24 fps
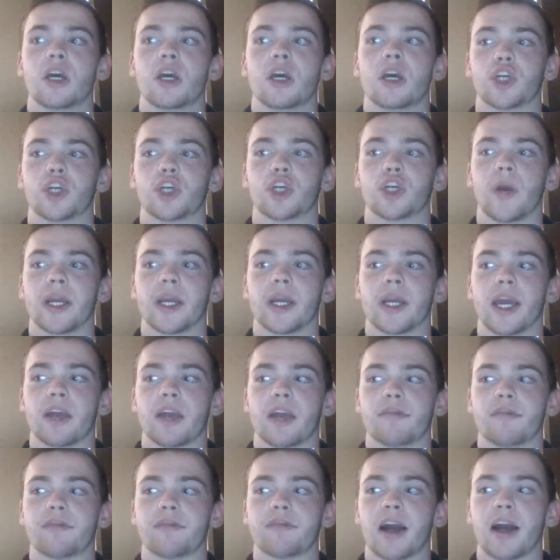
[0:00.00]
going
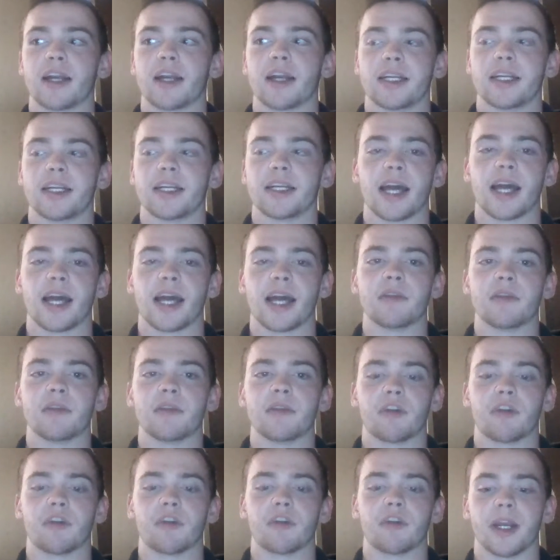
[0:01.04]
and finding that
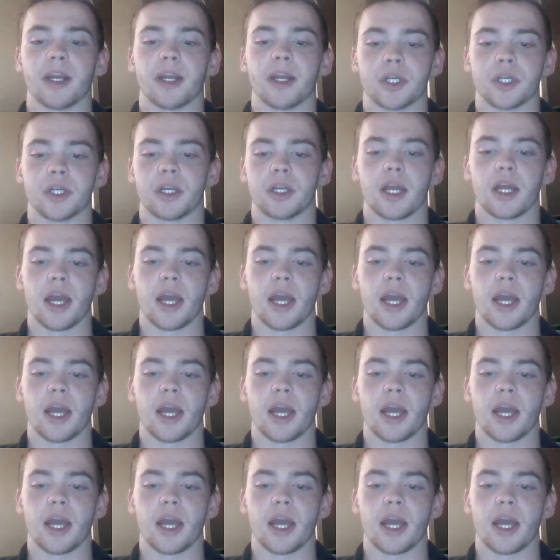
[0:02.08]
information